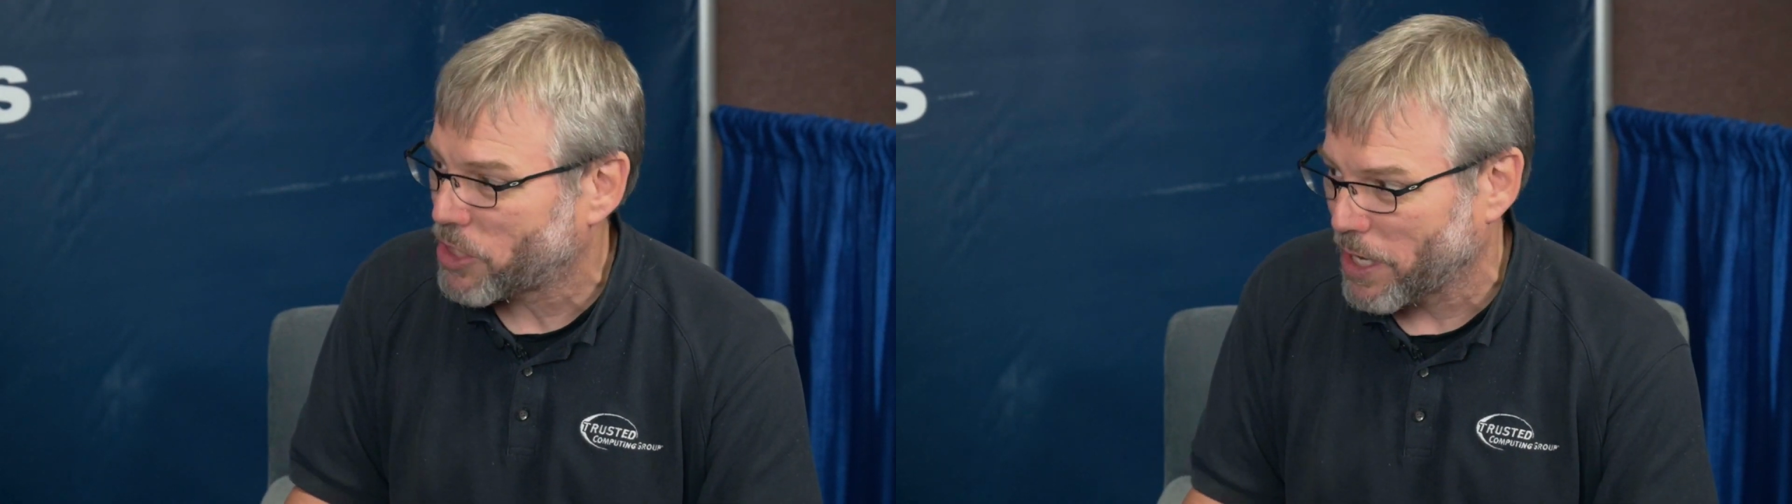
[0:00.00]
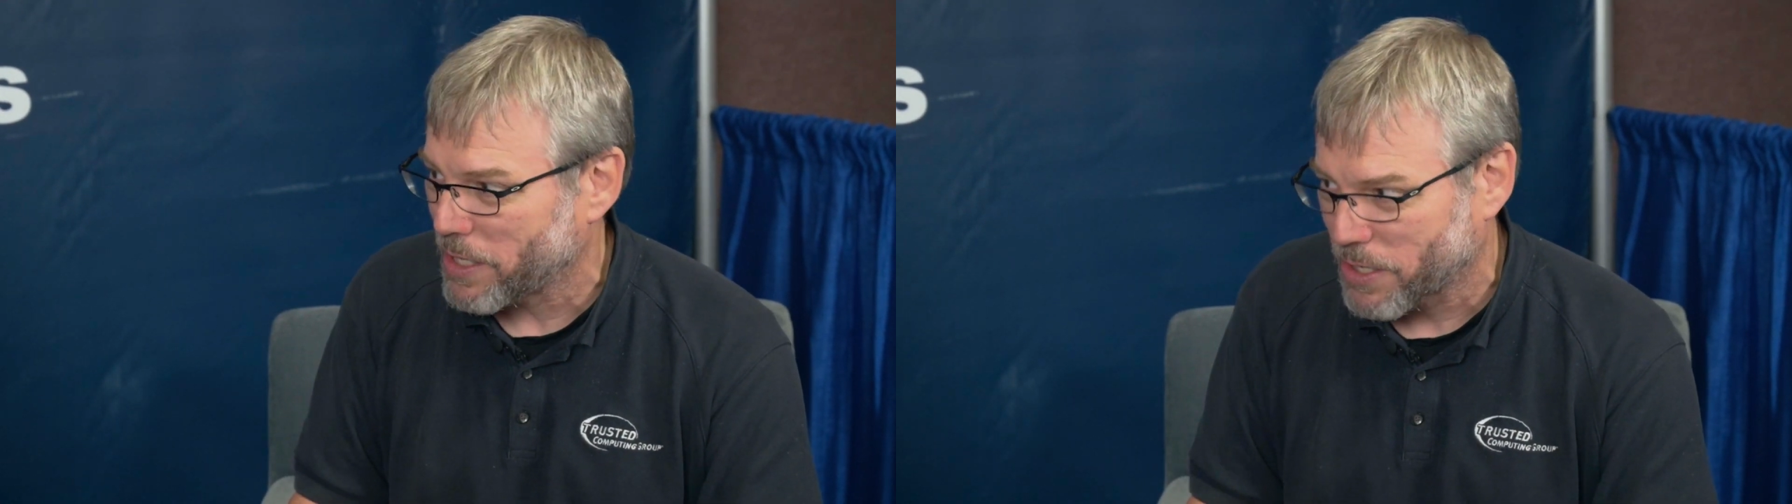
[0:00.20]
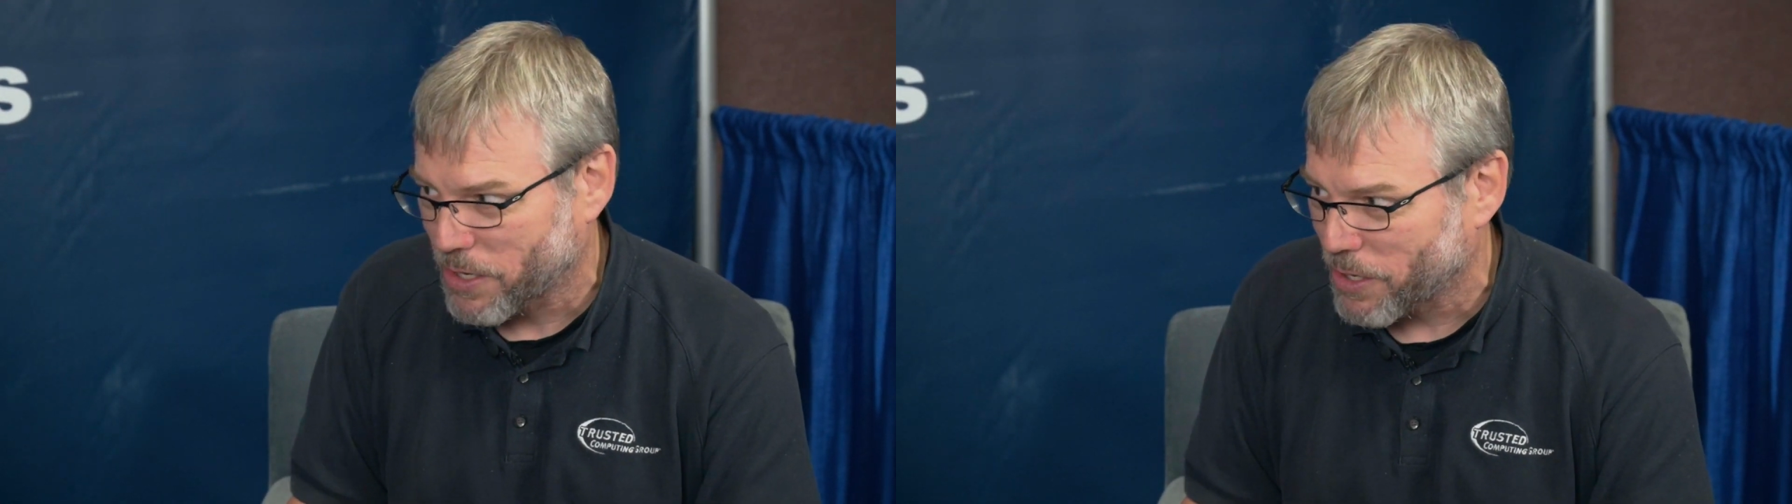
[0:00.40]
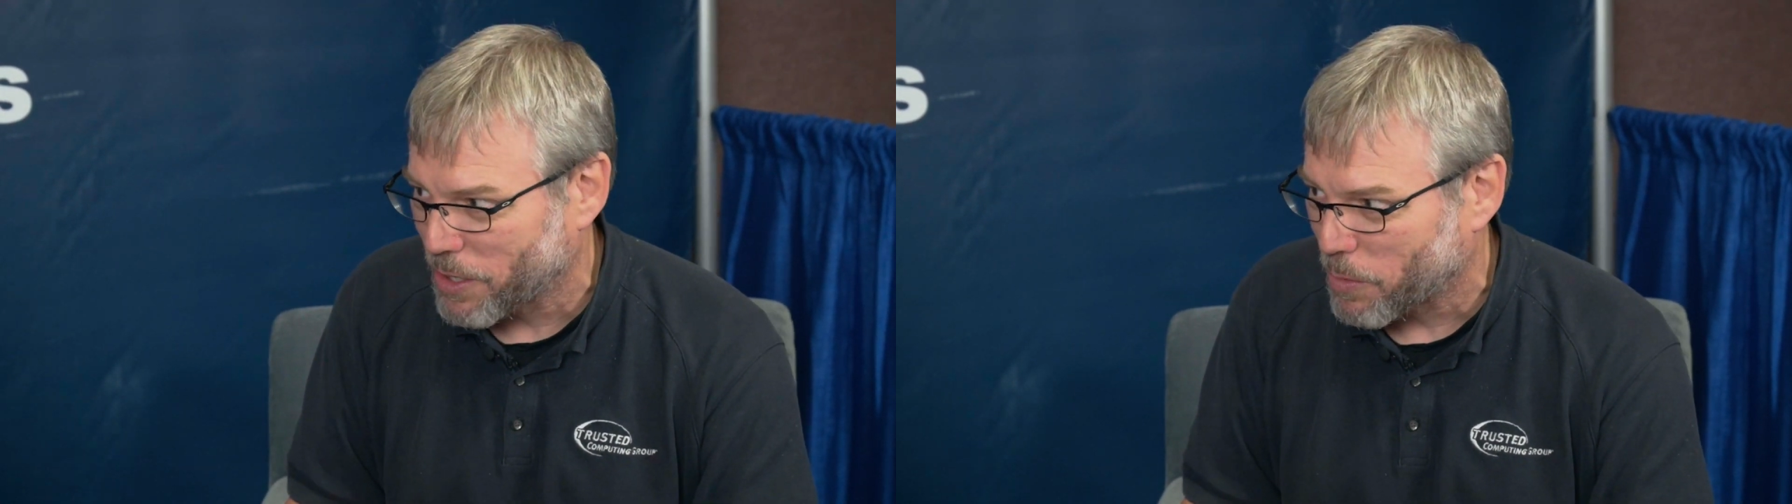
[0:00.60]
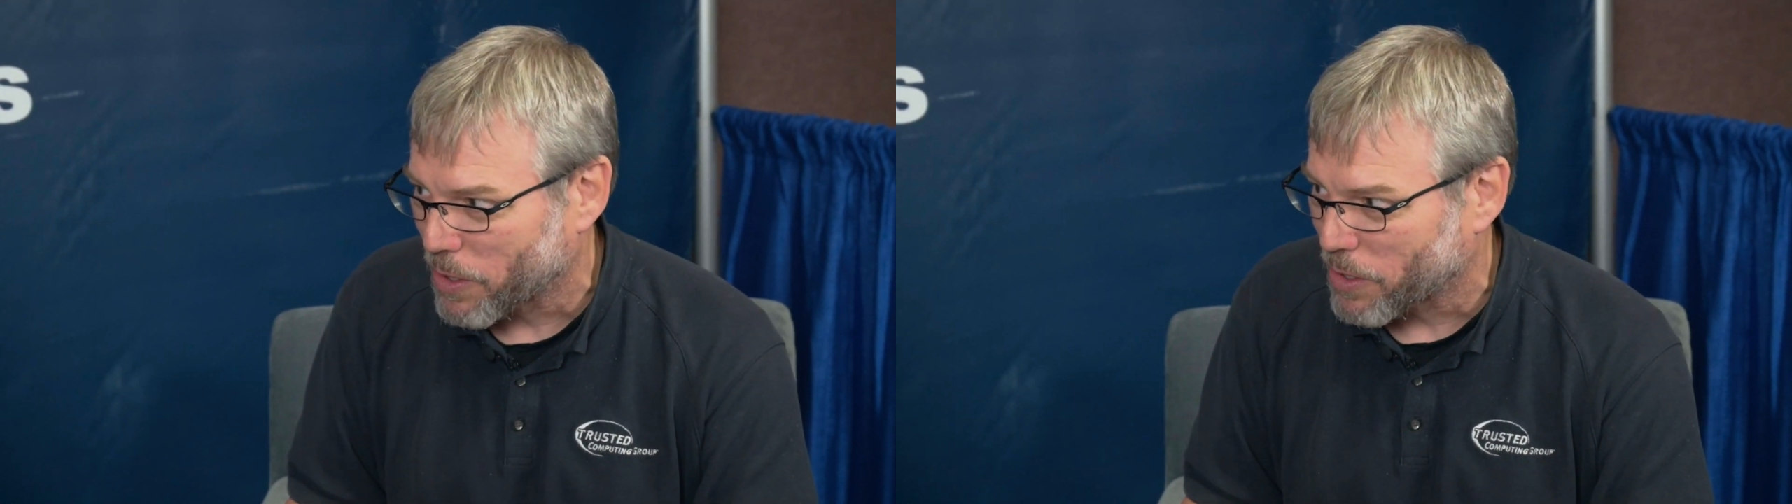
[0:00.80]
Chain
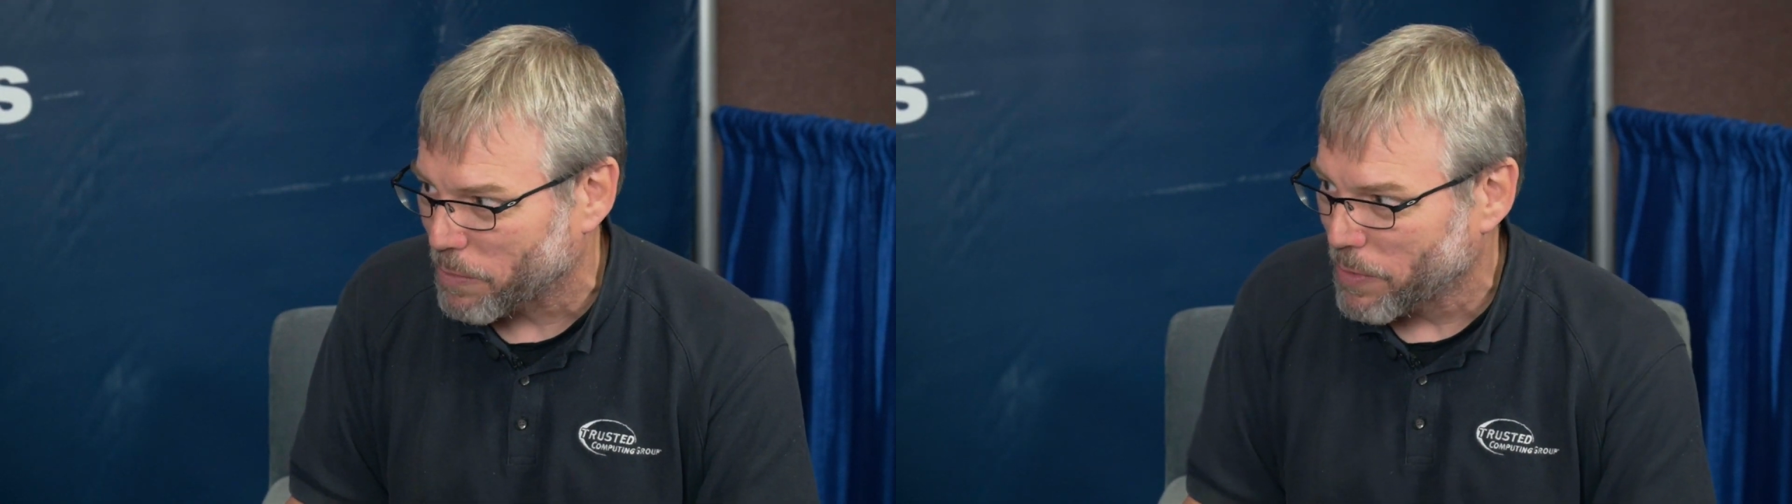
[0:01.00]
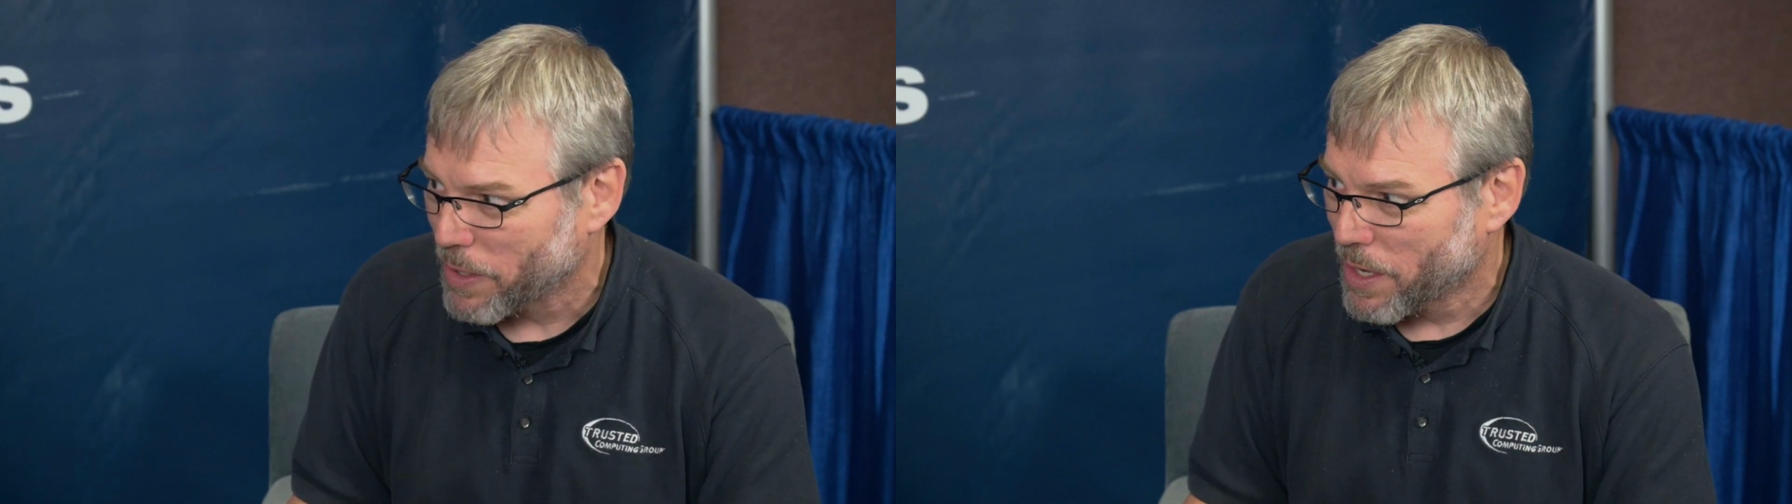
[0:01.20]
Security Work Group,